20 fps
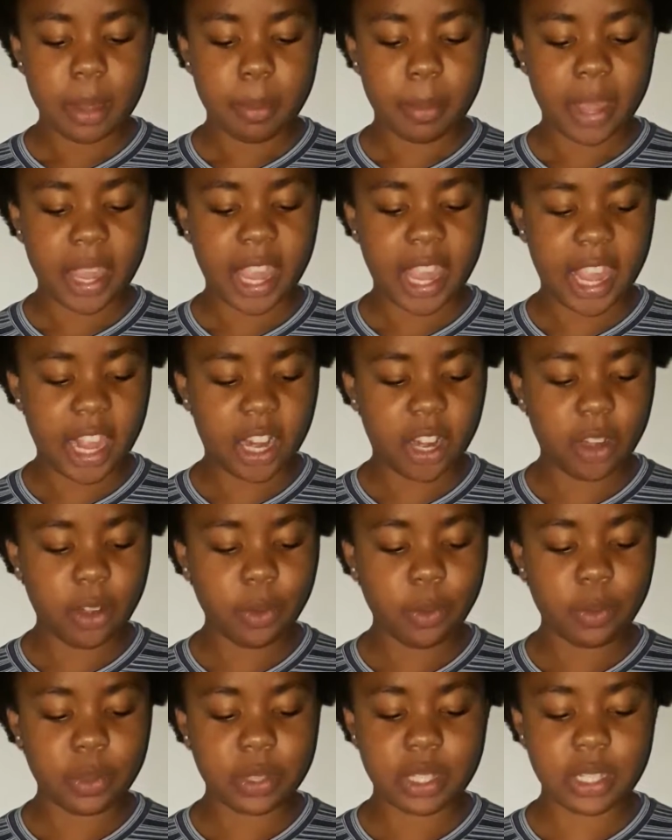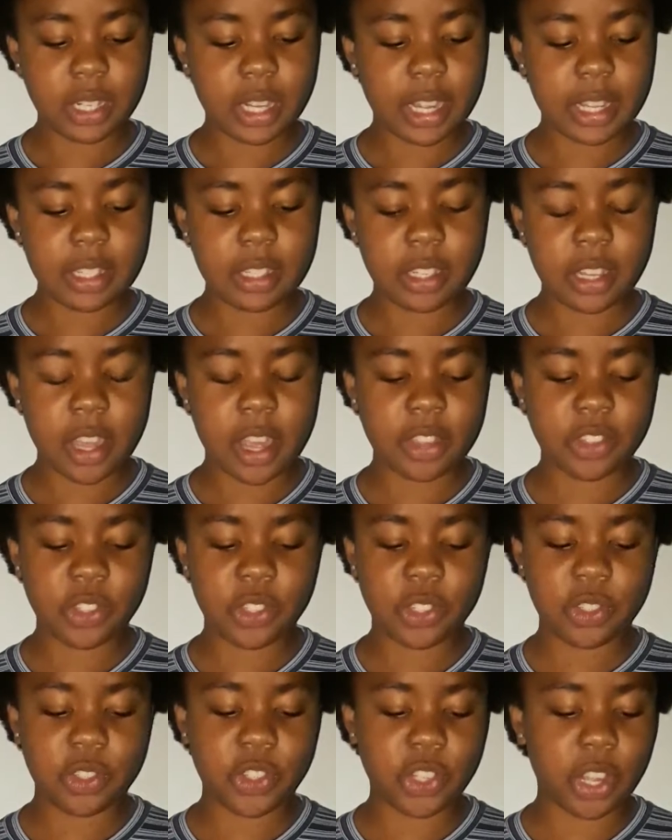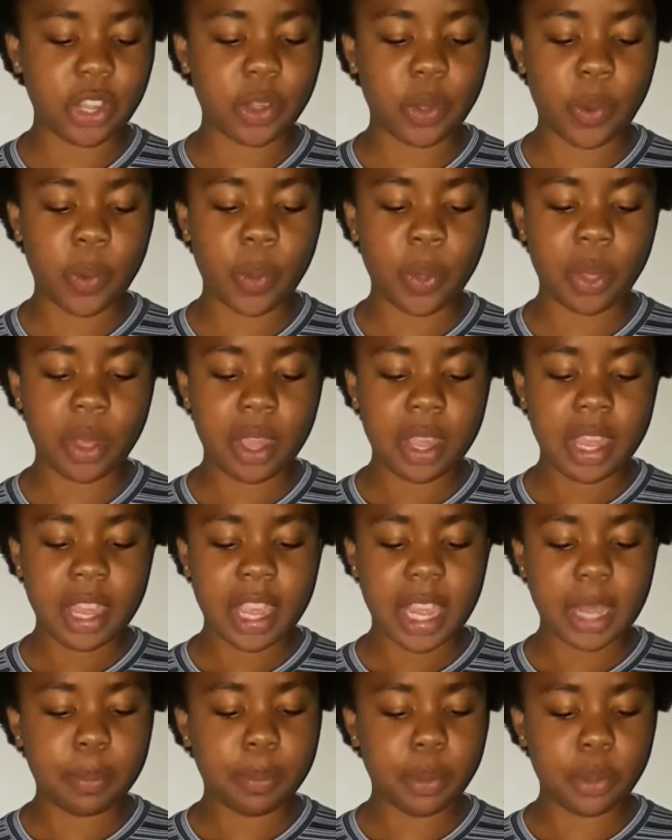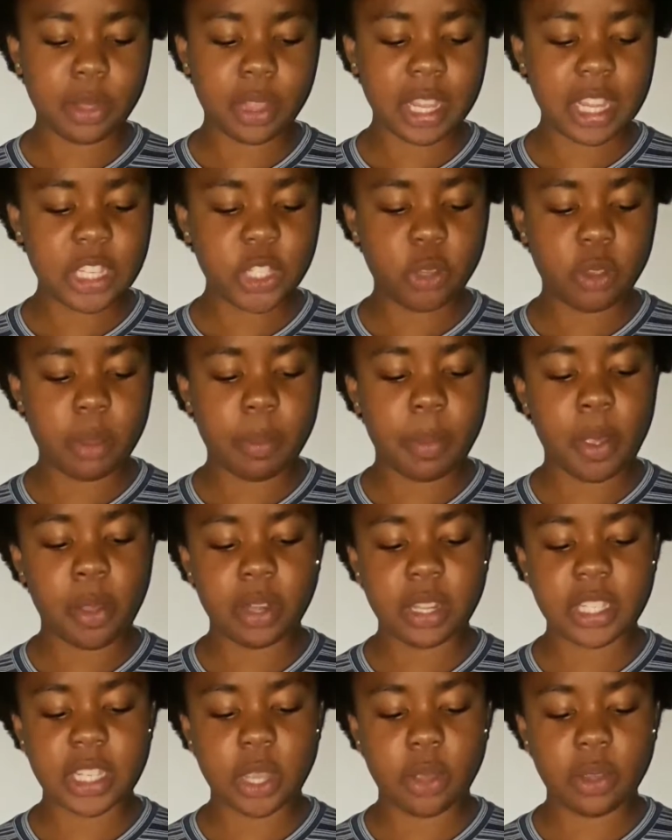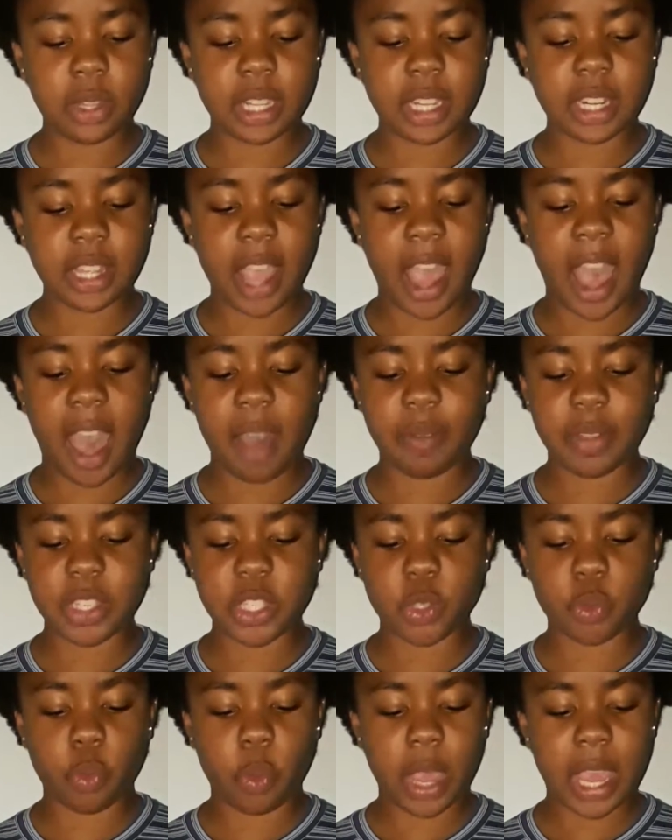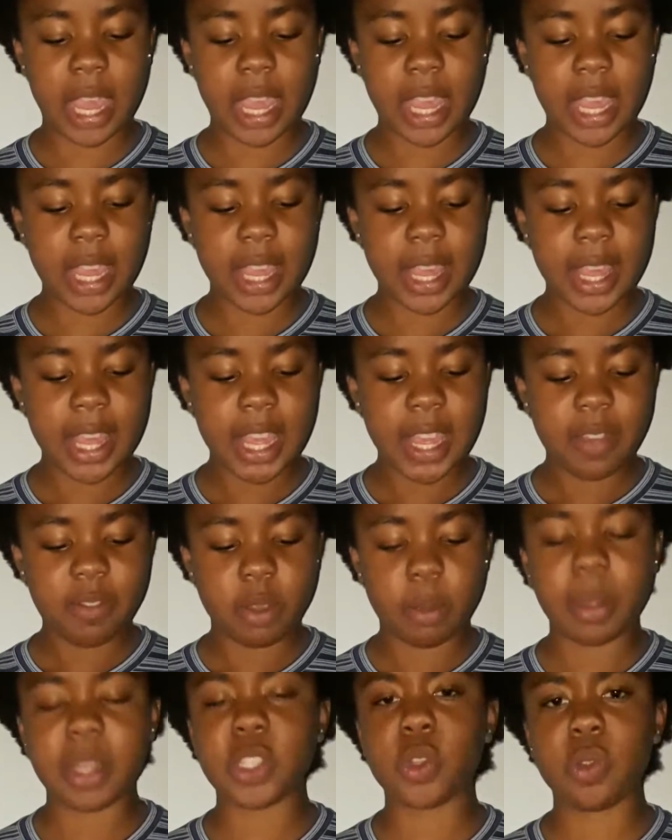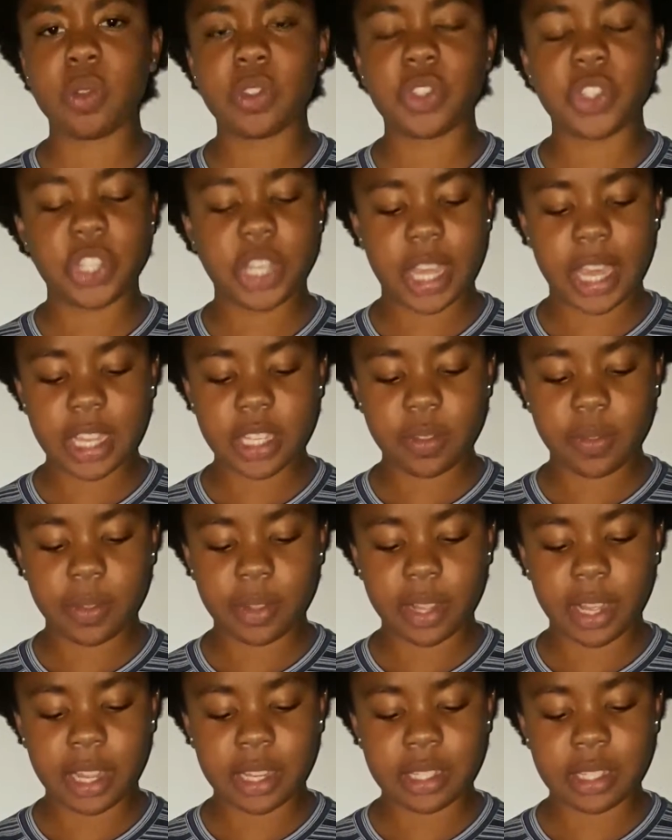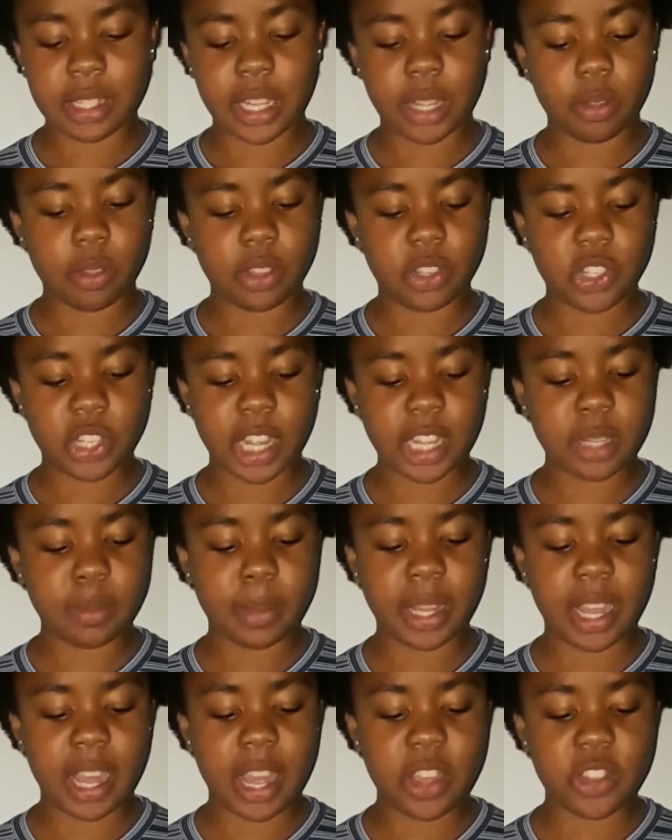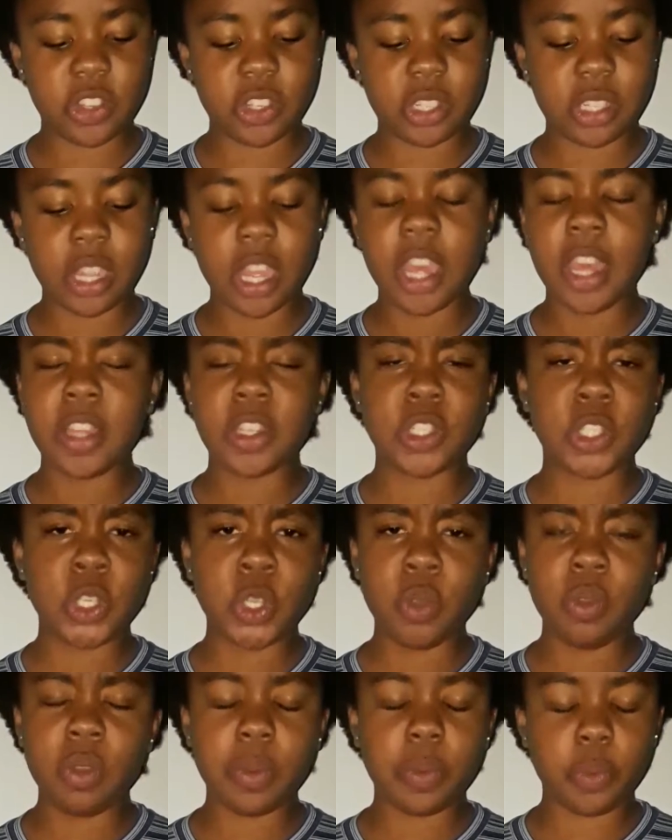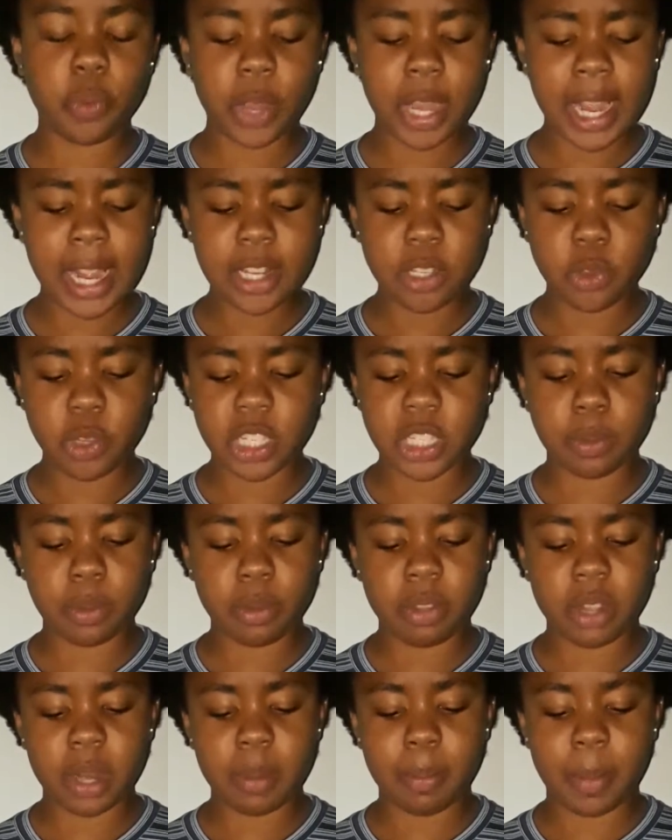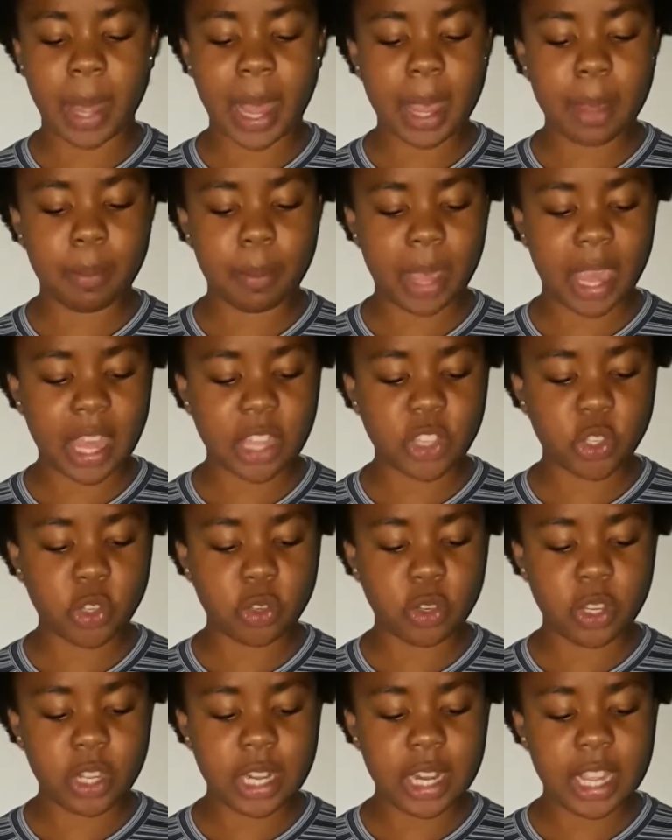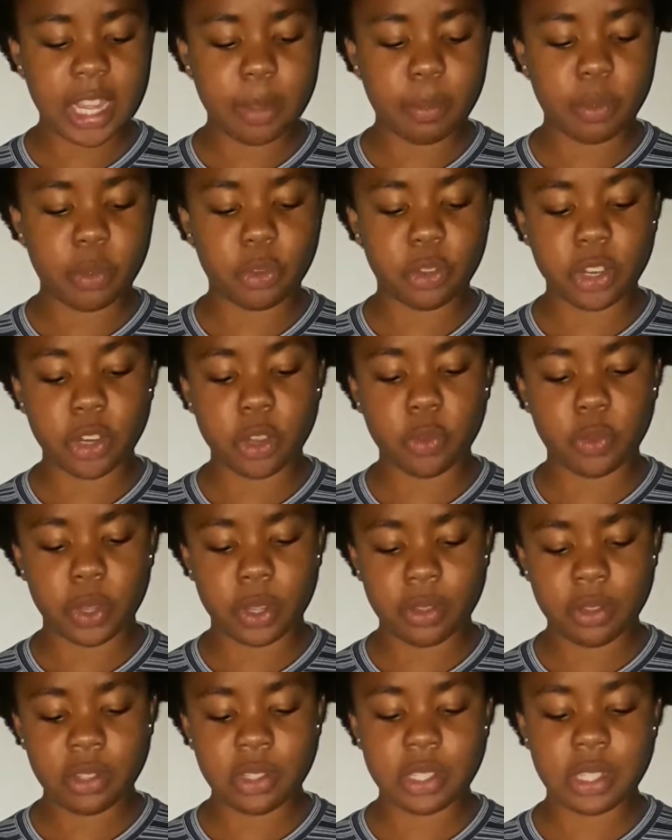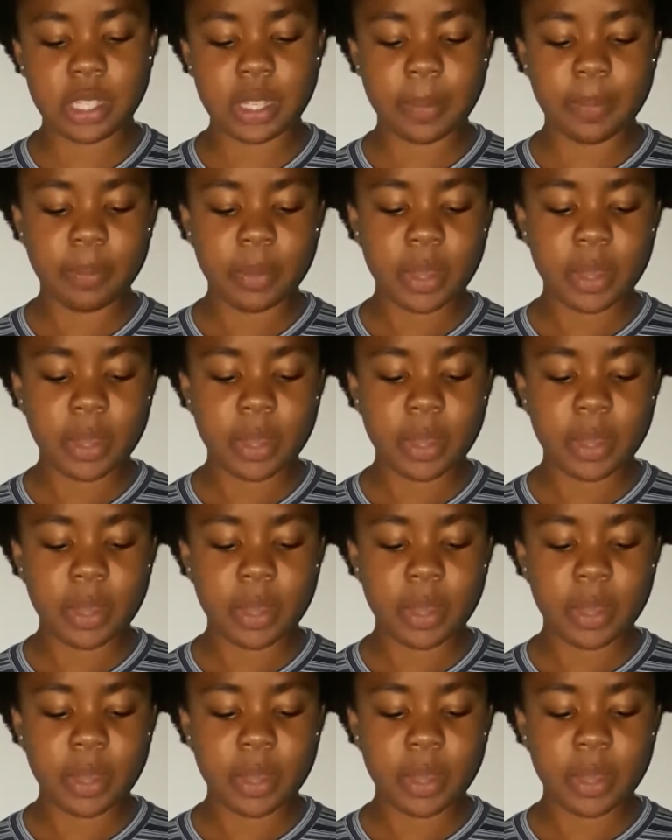My hair was an untouched jungle. I'd pull it into a ponytail and let it have its way. When my school checked for lice, they only checked my edges, too afraid to explore my mansionil and marula roots.